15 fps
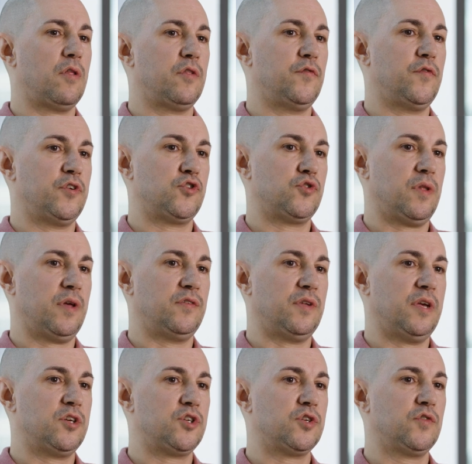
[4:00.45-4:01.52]
all the
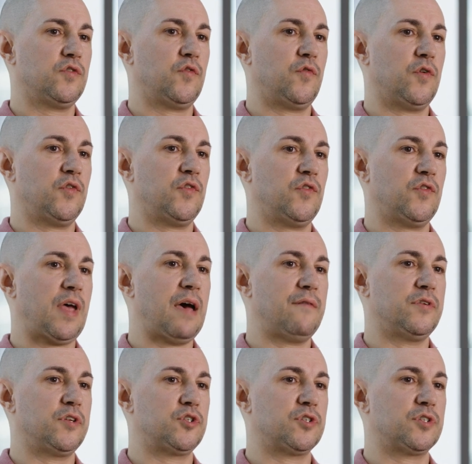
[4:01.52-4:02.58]
visualizations versus
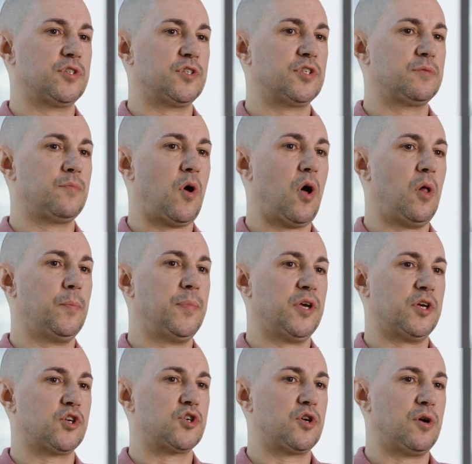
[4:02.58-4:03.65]
having just a small
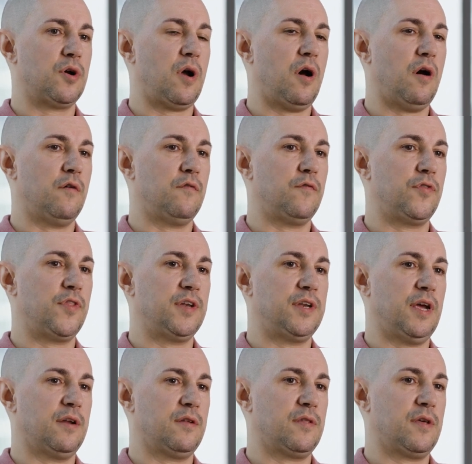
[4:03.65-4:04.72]
picture of the
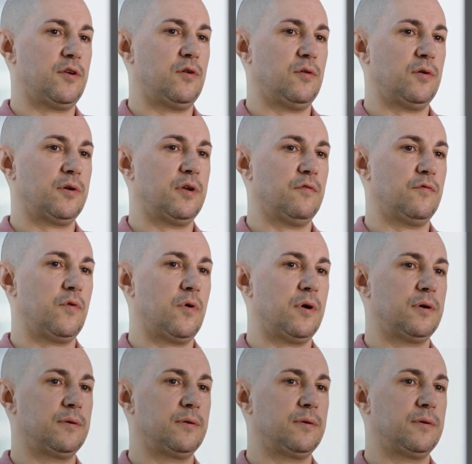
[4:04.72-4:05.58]
data that you're looking for.